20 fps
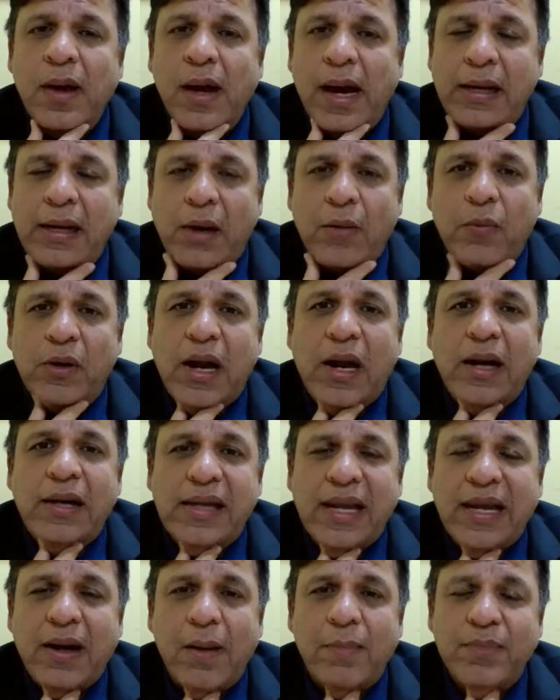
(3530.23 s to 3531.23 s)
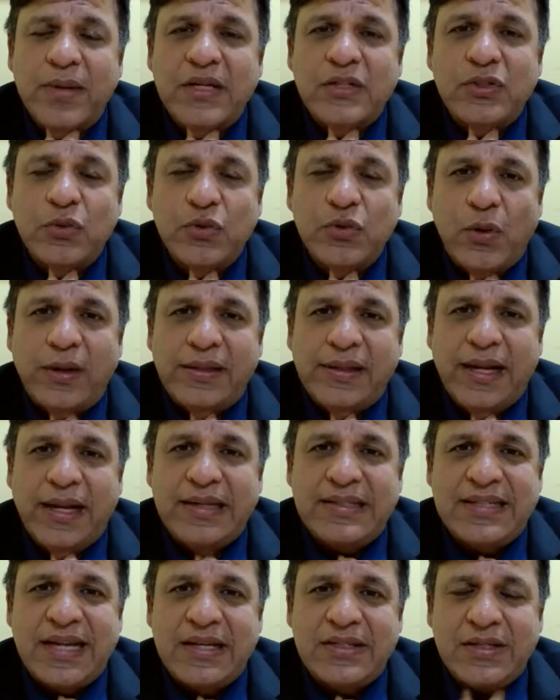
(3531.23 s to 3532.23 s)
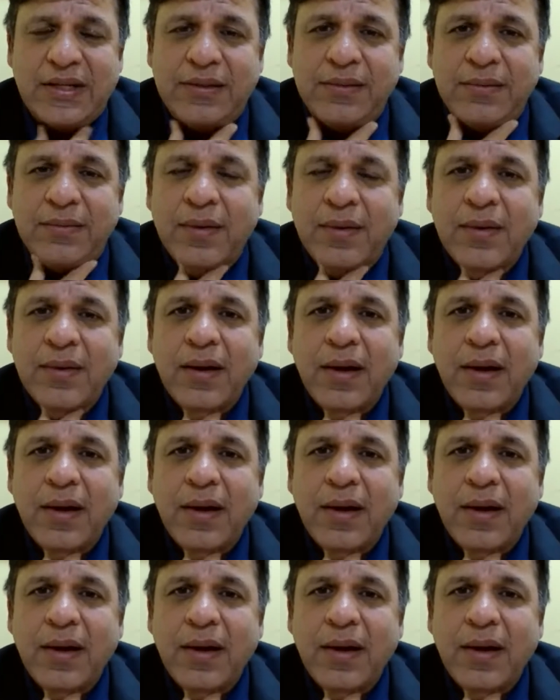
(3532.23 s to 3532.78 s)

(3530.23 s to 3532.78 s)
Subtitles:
And I want IT companies to join that session.